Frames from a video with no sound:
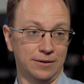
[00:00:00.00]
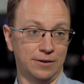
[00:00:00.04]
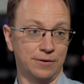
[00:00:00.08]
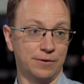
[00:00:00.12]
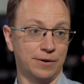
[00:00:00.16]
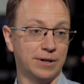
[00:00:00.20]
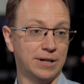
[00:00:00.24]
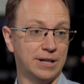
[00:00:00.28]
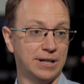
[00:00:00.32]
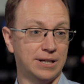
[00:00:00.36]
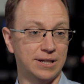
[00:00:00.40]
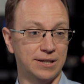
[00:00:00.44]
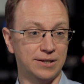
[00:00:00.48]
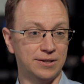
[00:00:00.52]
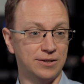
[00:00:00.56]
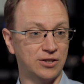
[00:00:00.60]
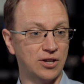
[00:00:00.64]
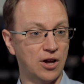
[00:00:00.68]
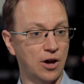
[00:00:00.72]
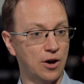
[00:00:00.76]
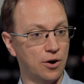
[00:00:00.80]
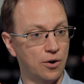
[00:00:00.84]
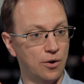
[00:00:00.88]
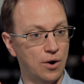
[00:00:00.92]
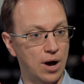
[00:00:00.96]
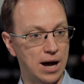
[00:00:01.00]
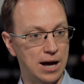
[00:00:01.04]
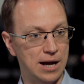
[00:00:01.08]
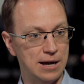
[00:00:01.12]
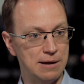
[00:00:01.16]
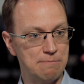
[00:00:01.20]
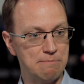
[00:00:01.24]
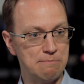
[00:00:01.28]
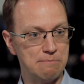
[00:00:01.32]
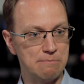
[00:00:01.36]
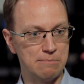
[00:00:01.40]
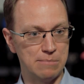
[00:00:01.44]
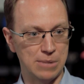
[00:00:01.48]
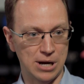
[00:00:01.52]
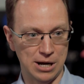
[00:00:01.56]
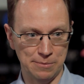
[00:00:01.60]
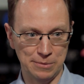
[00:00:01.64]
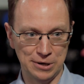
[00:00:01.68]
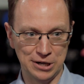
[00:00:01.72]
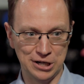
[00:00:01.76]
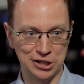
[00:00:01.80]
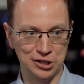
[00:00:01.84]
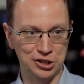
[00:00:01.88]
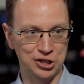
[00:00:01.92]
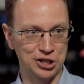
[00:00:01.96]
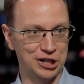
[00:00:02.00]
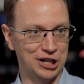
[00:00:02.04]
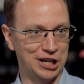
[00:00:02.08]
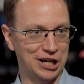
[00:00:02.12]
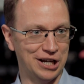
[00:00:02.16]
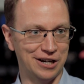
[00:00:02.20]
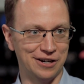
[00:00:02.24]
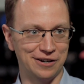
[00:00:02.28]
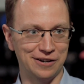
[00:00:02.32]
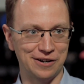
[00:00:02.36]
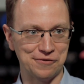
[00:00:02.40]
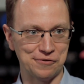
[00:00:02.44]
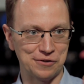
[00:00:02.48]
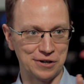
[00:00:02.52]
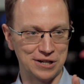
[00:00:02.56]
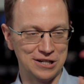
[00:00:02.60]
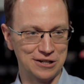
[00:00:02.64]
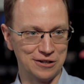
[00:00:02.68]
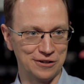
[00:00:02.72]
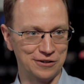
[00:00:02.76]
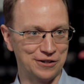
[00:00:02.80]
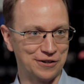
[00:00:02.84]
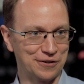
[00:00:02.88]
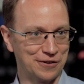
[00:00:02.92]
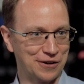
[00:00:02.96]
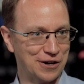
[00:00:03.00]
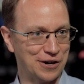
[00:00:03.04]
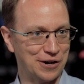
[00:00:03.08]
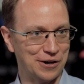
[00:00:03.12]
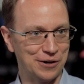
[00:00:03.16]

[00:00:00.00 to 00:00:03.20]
Great. So I'm an engineer. I've written a lot of